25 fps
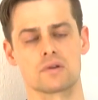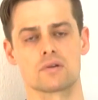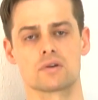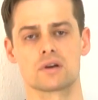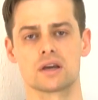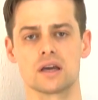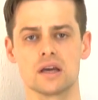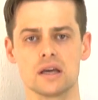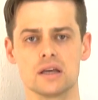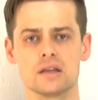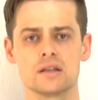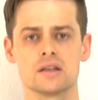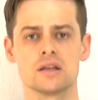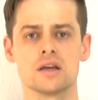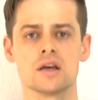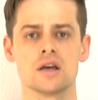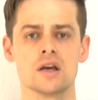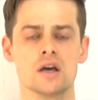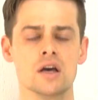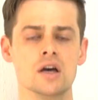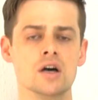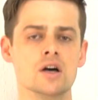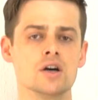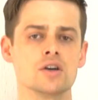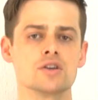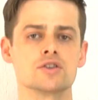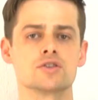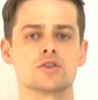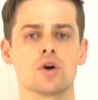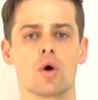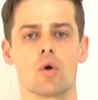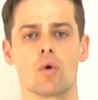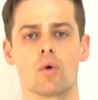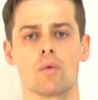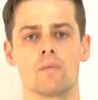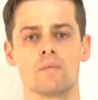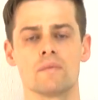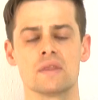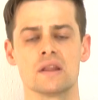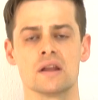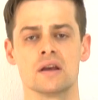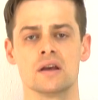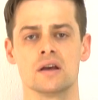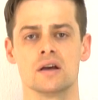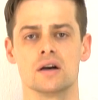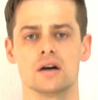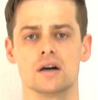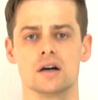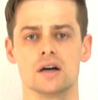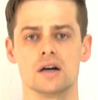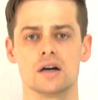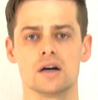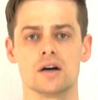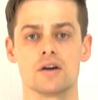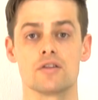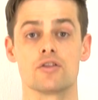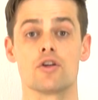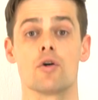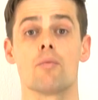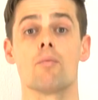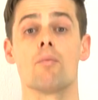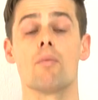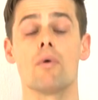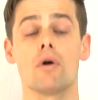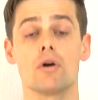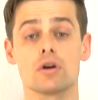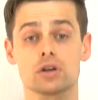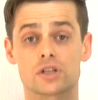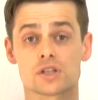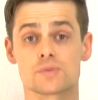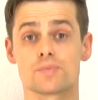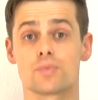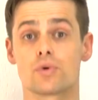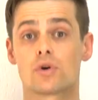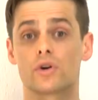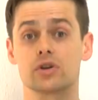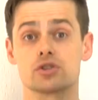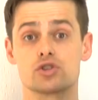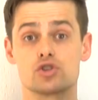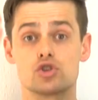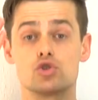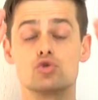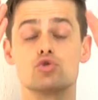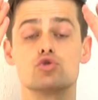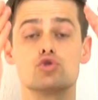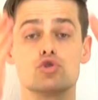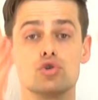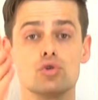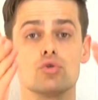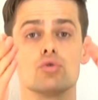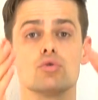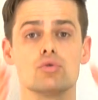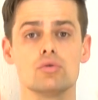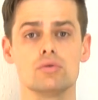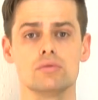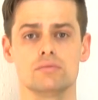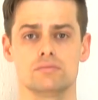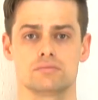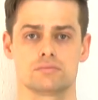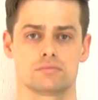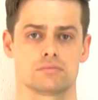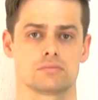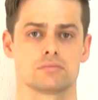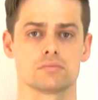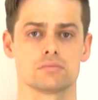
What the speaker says: Okay, so the more sports you do,